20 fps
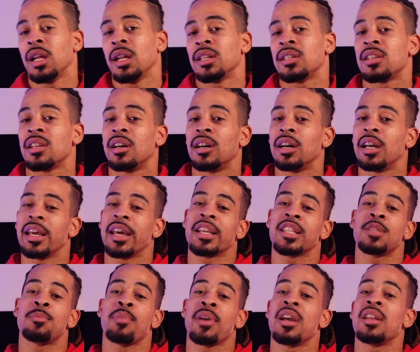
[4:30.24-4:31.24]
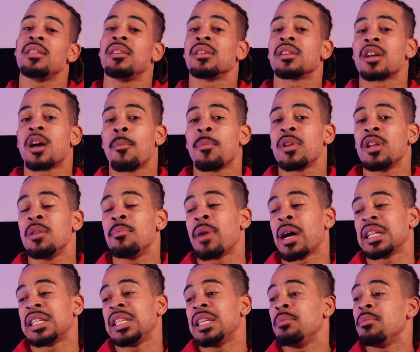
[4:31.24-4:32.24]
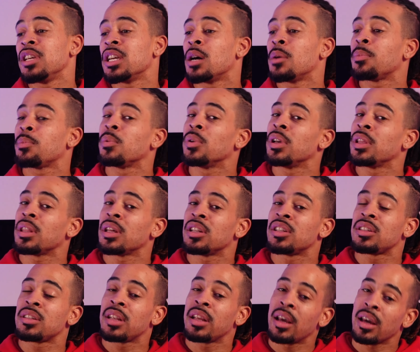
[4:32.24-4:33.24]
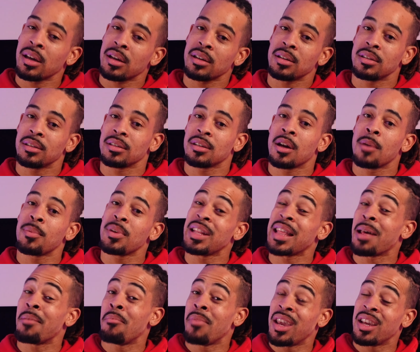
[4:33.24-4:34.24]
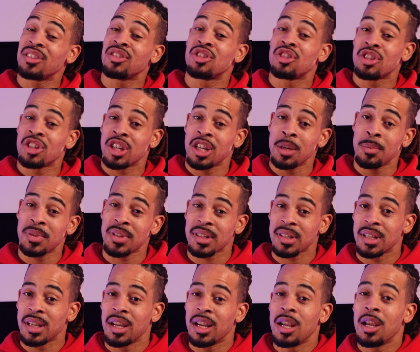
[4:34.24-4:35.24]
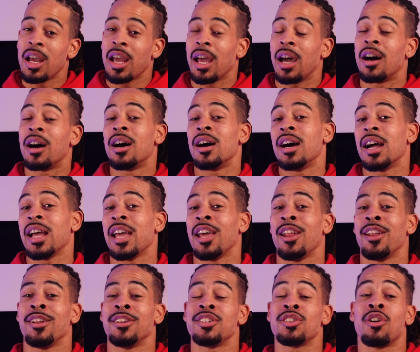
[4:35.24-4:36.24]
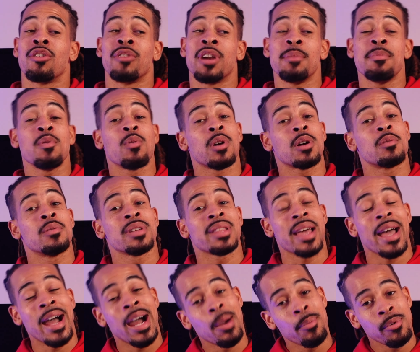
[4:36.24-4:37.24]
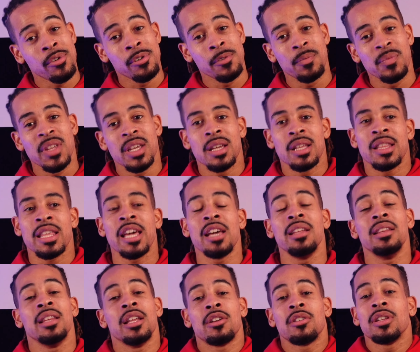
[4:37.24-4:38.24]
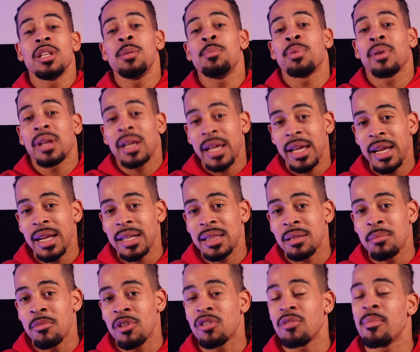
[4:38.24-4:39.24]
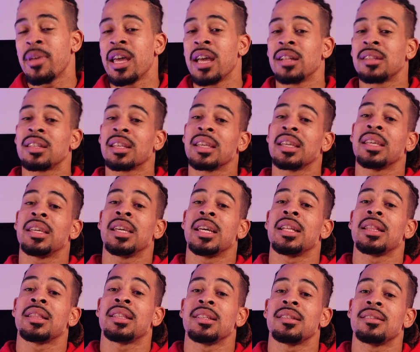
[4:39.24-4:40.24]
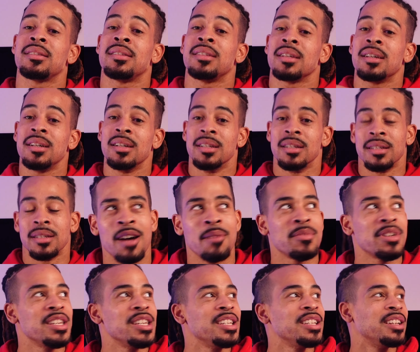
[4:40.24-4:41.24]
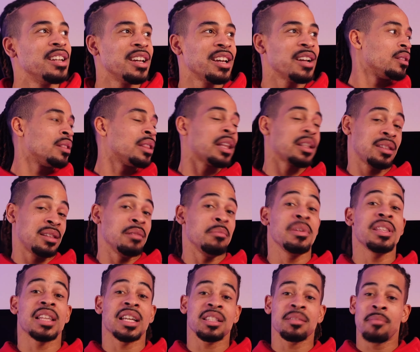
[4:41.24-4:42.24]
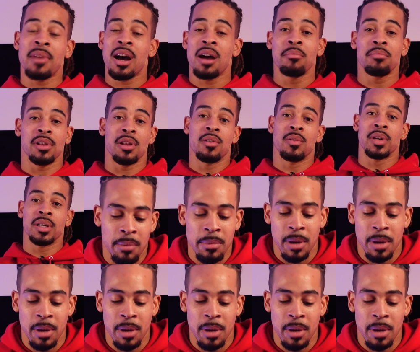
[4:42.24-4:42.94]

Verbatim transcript: To expand their company by teaming up with a tech company that makes chips, uh, and to already be working with Apple. They literally played the middleman to get this done. I mean, that to me, that's mind blowing.